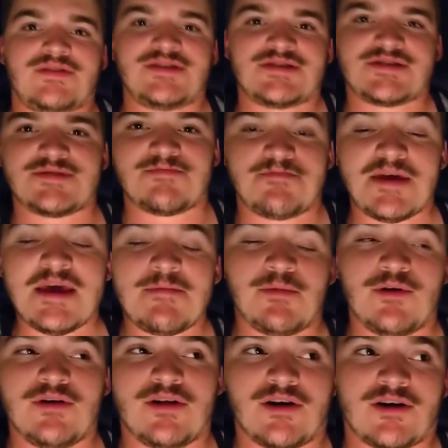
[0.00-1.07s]
This is
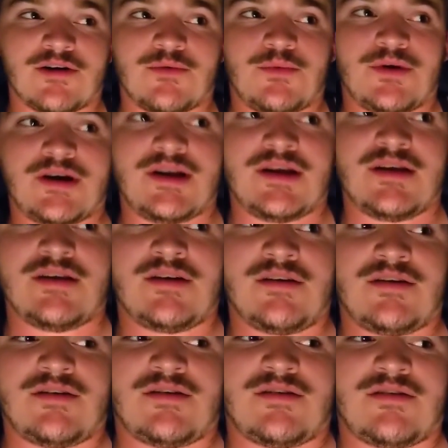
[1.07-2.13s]
people are what
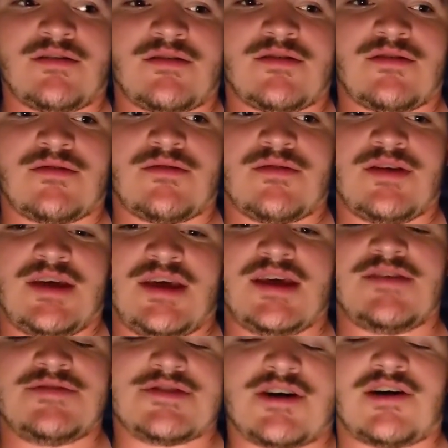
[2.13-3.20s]

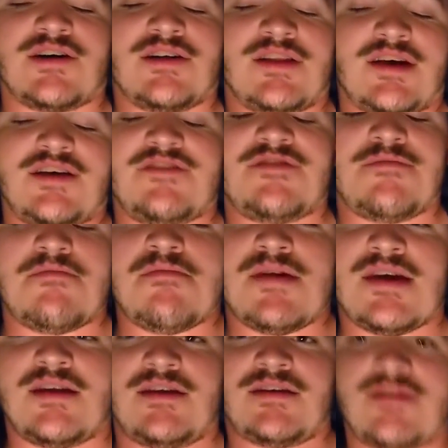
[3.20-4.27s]
gives our life meaning.